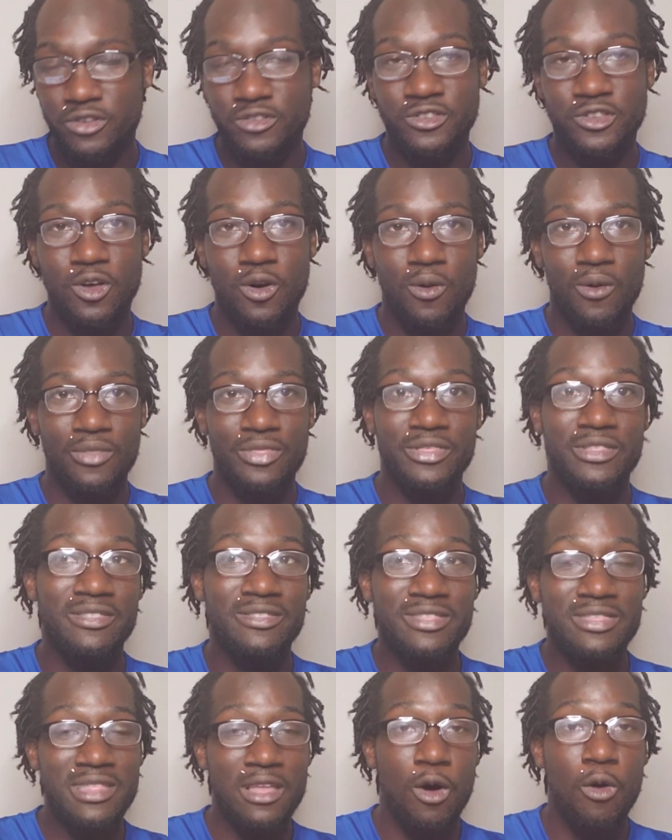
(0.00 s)
So
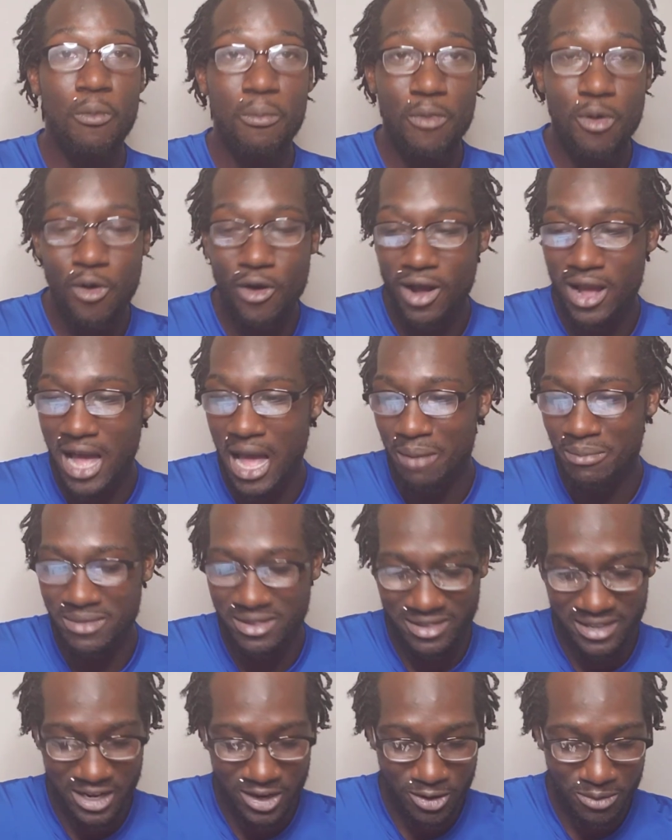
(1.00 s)
no more
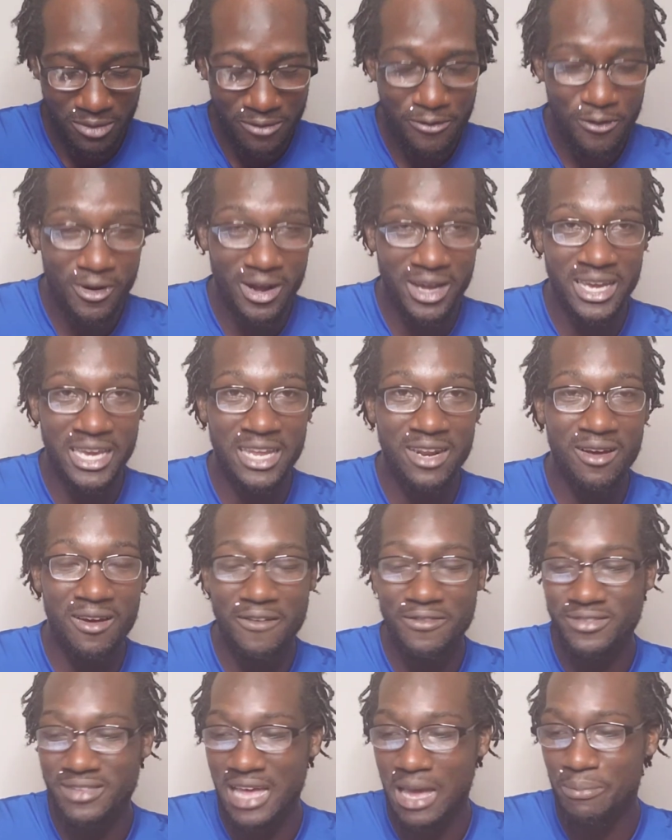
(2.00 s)
commentary before I get
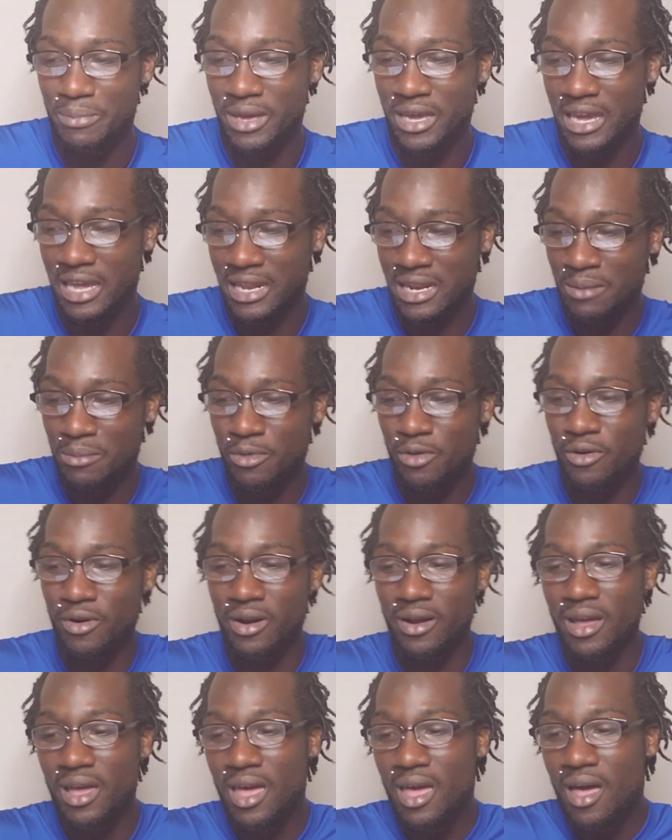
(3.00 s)
off topic anymore.